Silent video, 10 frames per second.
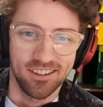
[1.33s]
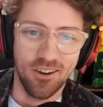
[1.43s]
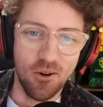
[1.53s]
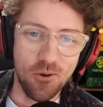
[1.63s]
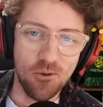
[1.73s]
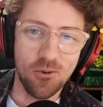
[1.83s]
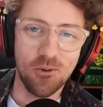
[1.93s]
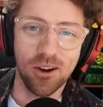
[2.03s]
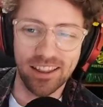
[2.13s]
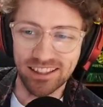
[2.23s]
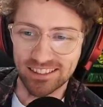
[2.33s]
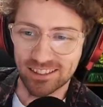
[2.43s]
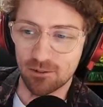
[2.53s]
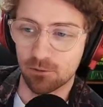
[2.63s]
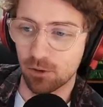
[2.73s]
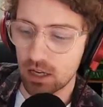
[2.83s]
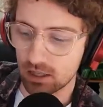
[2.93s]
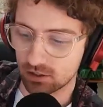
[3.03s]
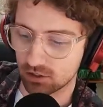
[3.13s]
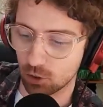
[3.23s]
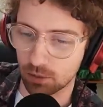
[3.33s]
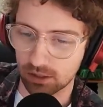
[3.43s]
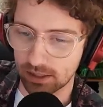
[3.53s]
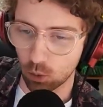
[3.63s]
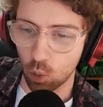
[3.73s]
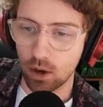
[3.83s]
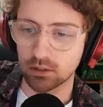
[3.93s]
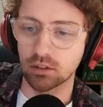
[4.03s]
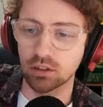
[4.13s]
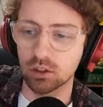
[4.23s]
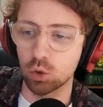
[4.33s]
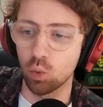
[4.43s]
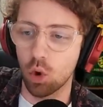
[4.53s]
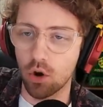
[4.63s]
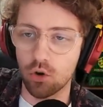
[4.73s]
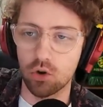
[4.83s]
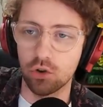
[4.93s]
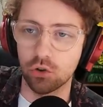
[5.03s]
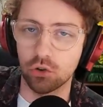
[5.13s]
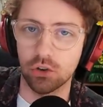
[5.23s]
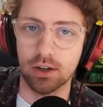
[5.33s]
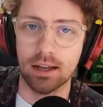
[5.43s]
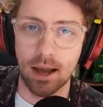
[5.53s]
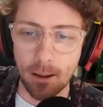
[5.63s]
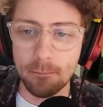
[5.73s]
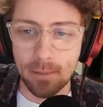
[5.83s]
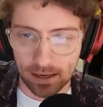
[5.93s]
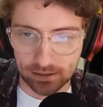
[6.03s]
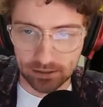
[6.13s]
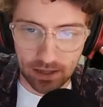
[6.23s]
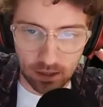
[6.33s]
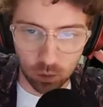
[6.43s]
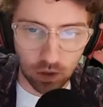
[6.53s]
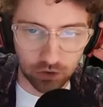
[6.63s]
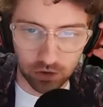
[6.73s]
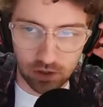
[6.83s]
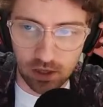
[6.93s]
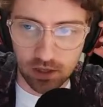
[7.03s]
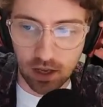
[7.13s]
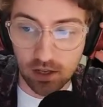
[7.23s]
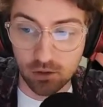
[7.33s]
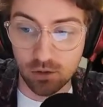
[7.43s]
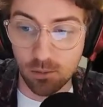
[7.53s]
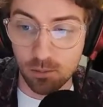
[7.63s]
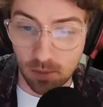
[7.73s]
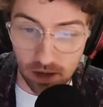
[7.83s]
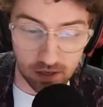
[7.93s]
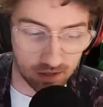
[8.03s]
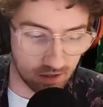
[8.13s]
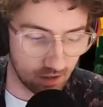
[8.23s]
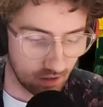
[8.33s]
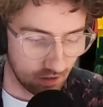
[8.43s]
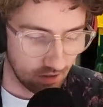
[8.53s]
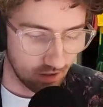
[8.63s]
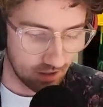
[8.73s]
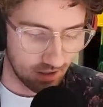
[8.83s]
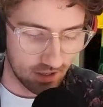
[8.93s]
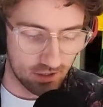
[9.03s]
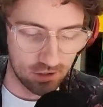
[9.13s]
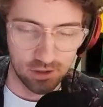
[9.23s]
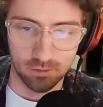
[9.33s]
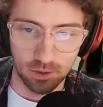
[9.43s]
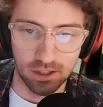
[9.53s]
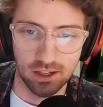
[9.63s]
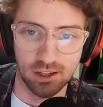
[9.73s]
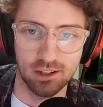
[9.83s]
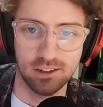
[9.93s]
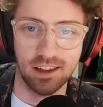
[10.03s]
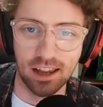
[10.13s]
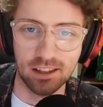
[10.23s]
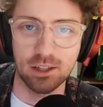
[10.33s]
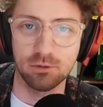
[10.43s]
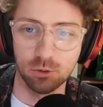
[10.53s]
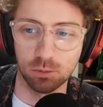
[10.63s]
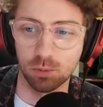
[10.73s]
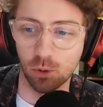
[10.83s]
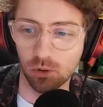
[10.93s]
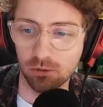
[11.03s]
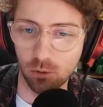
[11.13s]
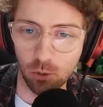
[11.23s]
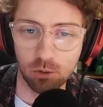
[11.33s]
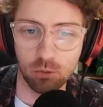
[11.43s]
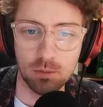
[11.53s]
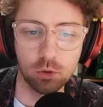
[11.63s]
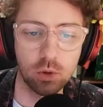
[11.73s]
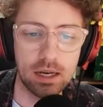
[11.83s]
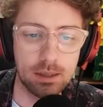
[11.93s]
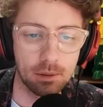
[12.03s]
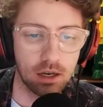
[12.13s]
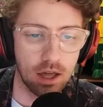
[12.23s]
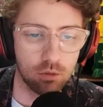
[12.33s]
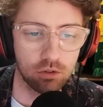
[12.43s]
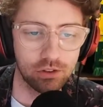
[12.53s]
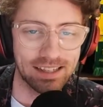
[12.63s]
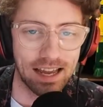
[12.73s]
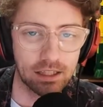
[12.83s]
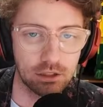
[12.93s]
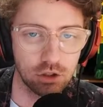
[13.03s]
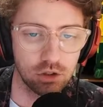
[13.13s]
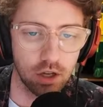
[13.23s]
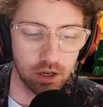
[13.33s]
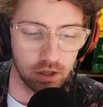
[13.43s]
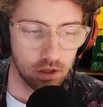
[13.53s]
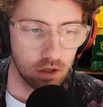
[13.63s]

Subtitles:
Oh, Wellington Phoenix, top of the ladder. Western Sydney Wanderers come back late once again, and a dramatic edition of Monday night's A-League football. 4-3 between Macarthur FC and Adelaide United.